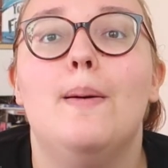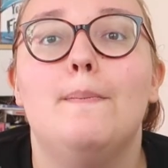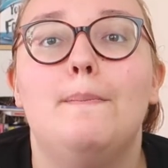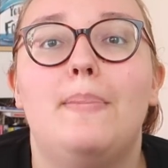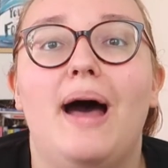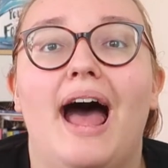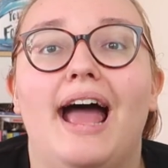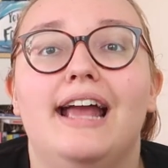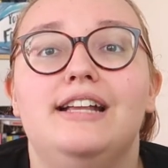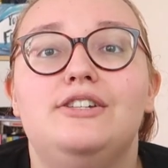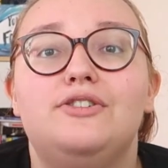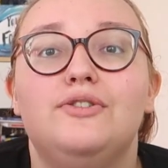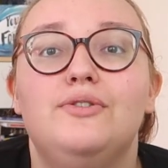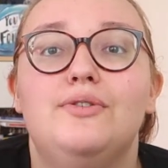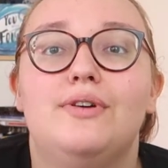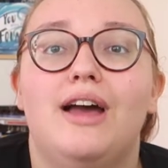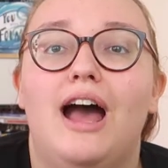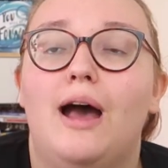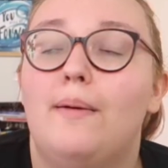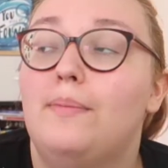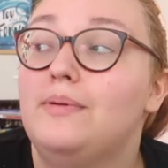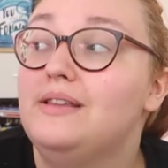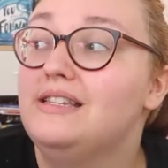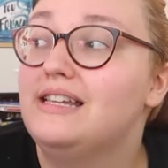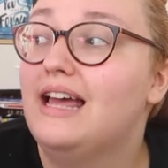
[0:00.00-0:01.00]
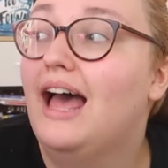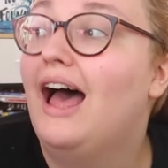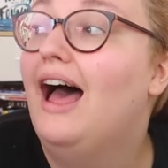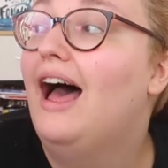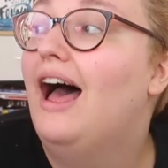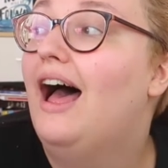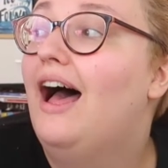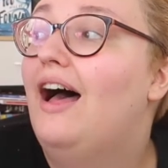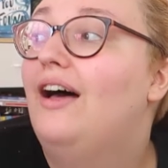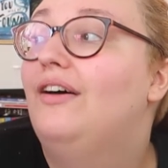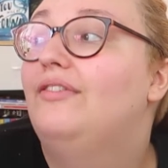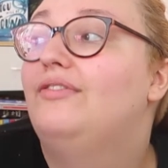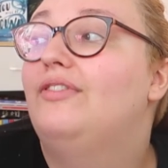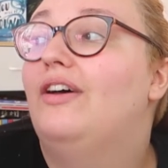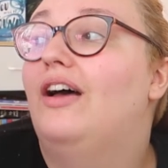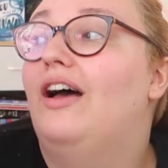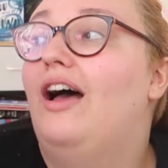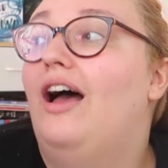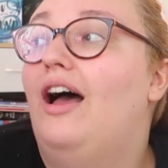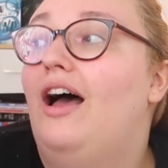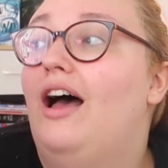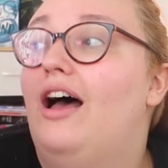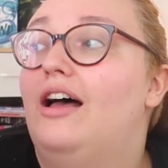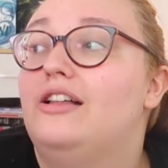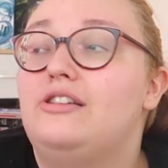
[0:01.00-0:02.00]
But I do happen to have
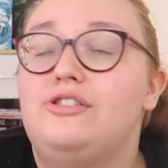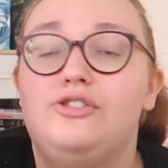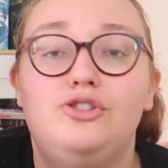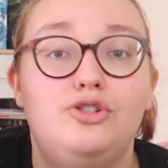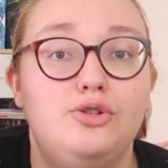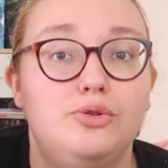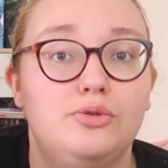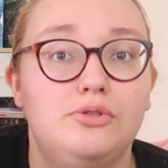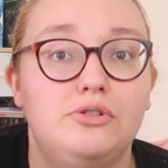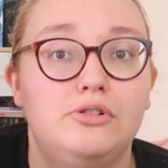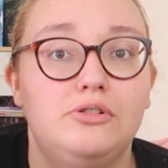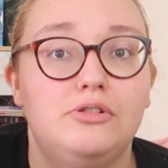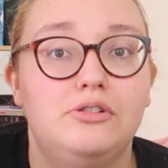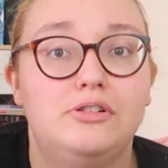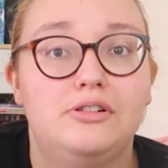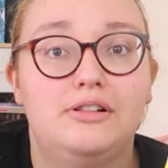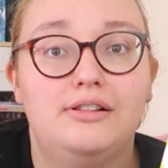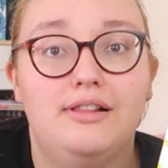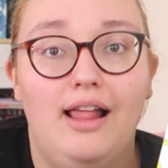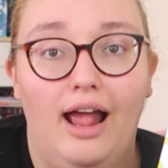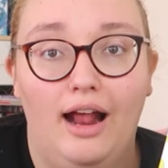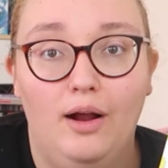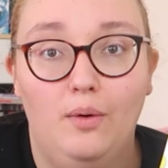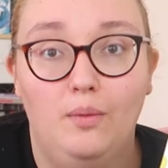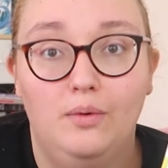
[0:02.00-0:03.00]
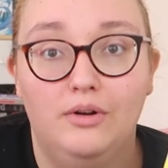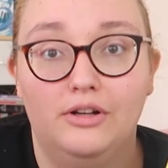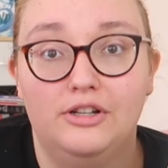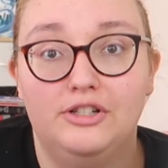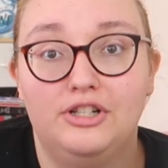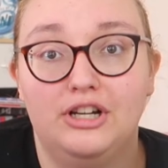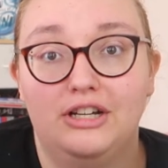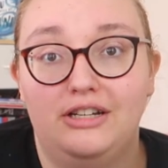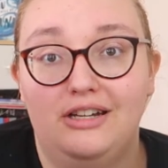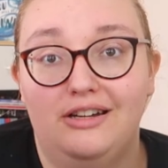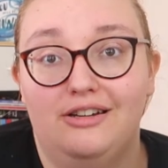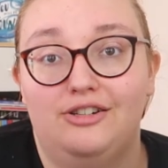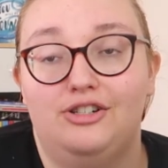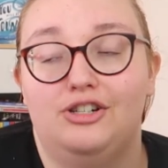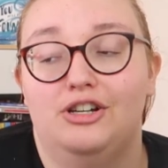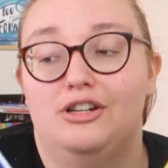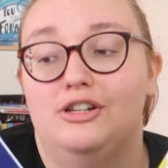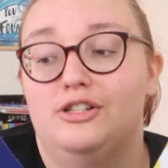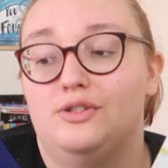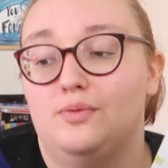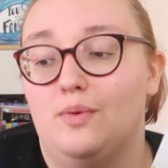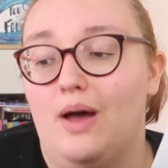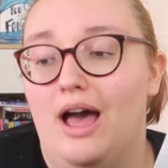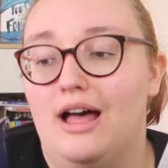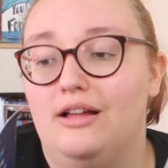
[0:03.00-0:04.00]
a dual language edition
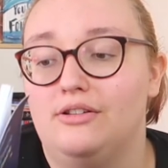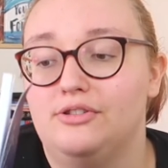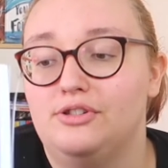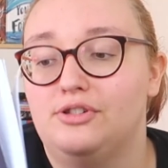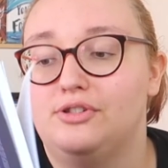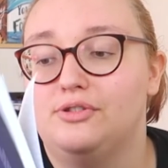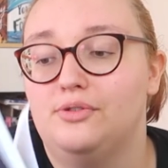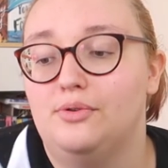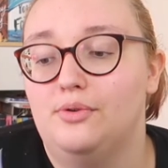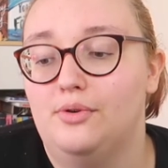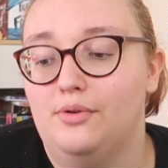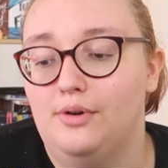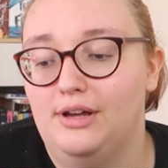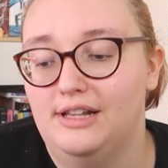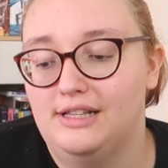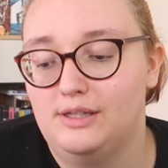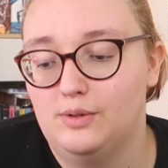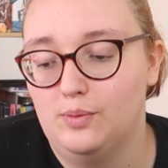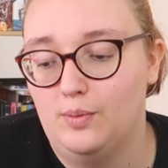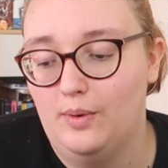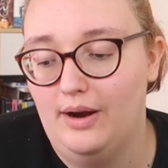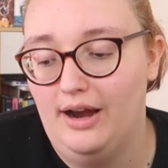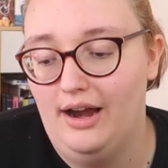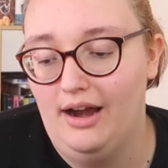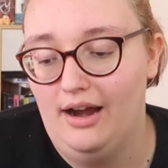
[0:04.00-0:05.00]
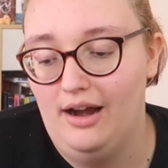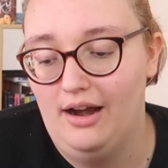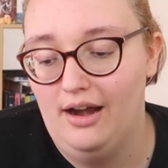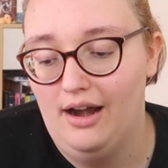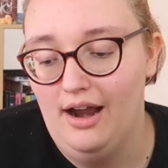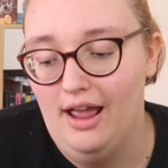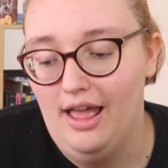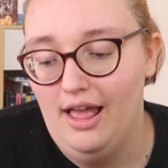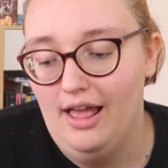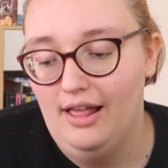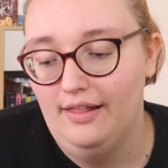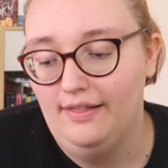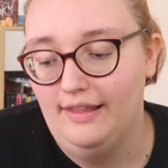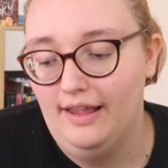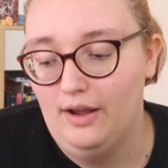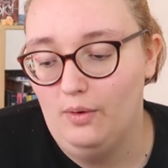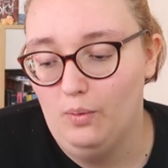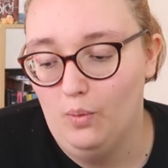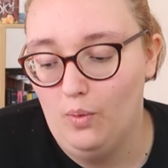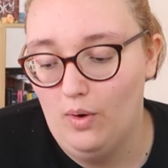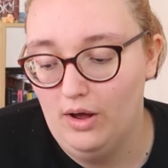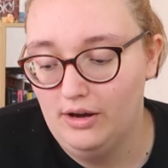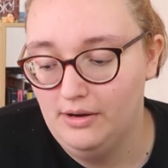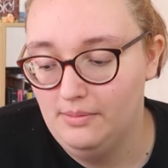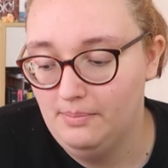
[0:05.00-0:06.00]
as well, so it's where like
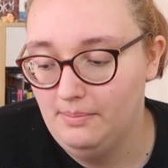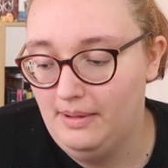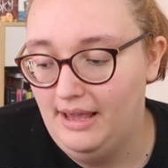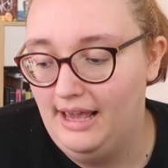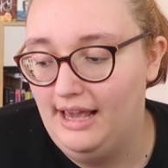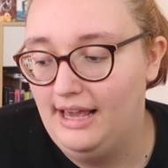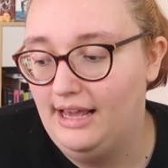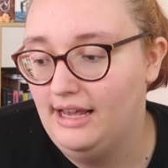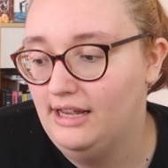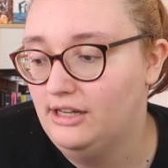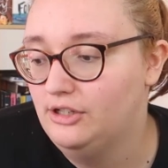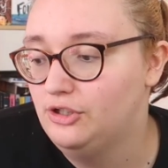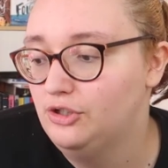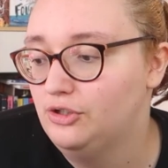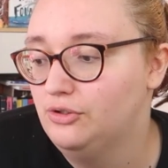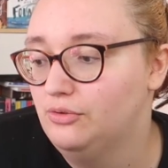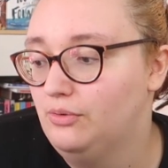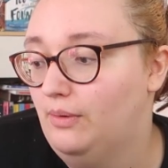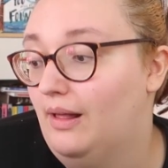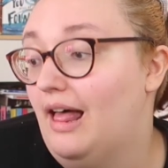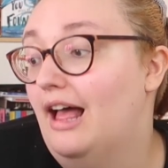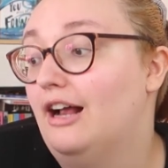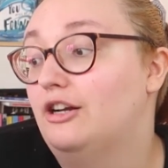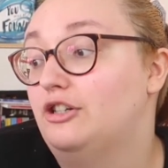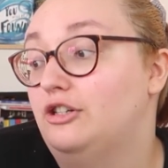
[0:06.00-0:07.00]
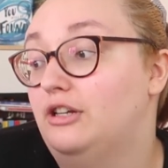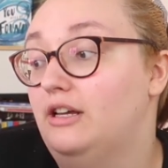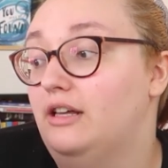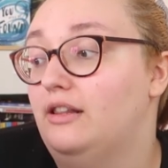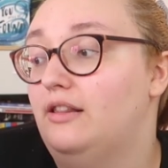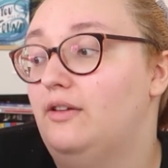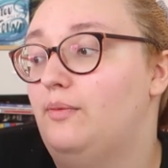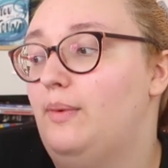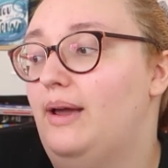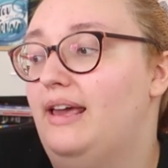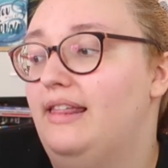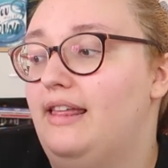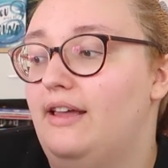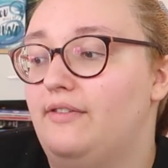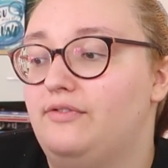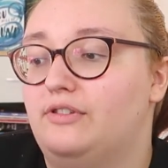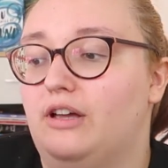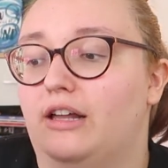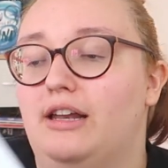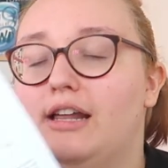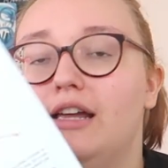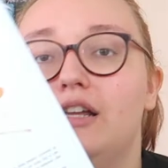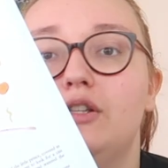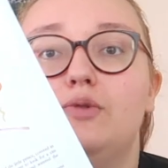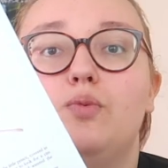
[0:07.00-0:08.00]
one page, well actually the way they've
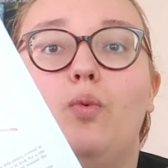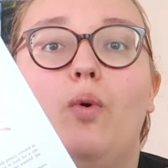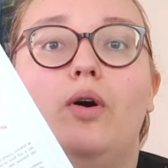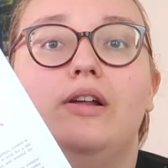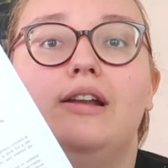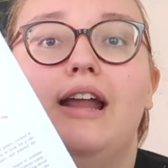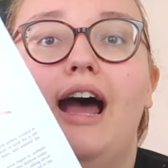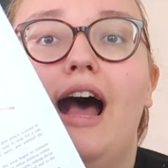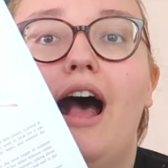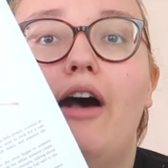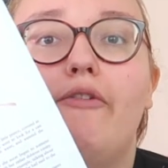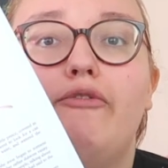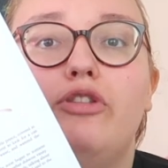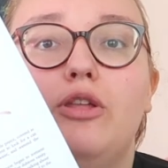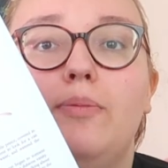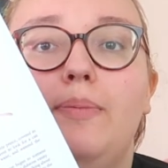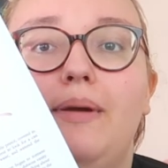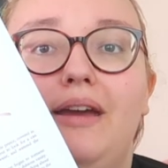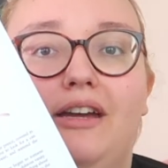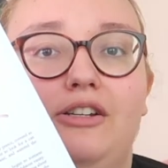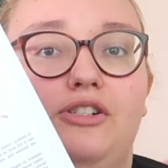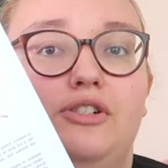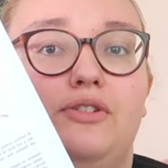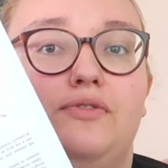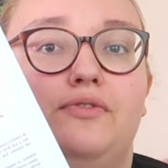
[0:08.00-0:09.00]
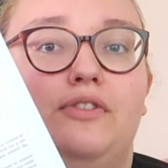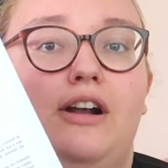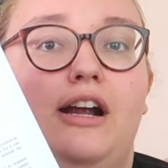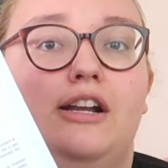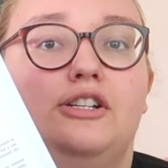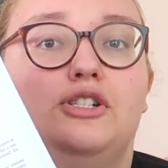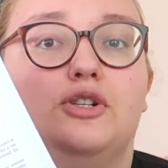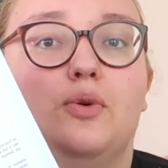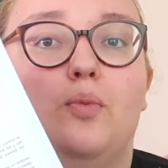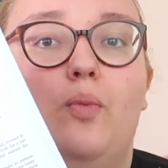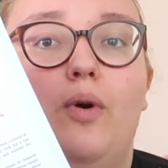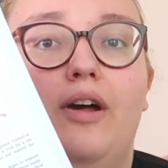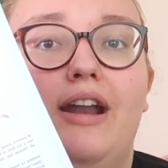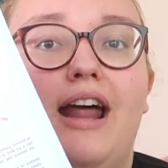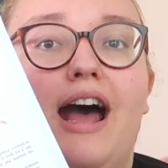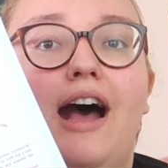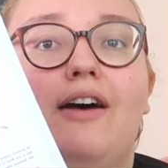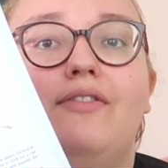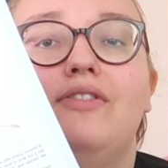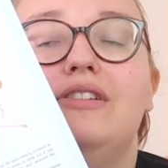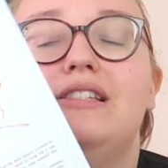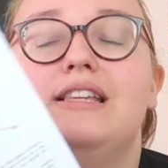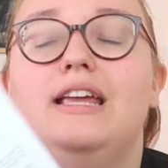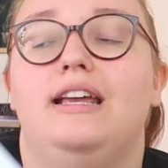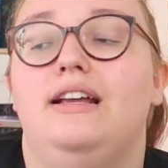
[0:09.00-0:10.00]
done it is one half of the page is French and one
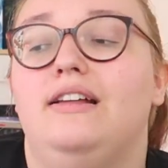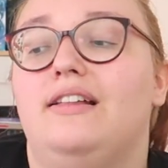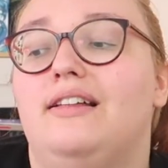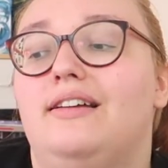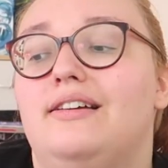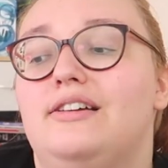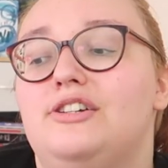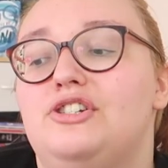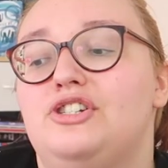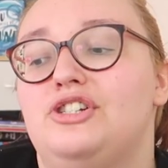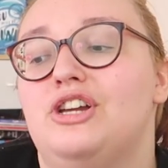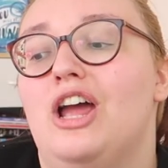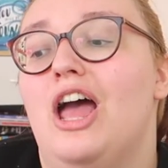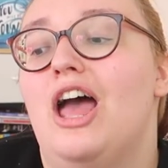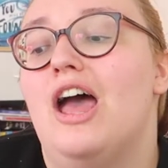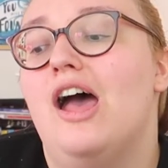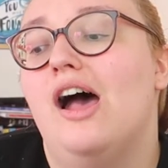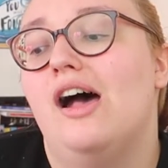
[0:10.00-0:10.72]
half is English,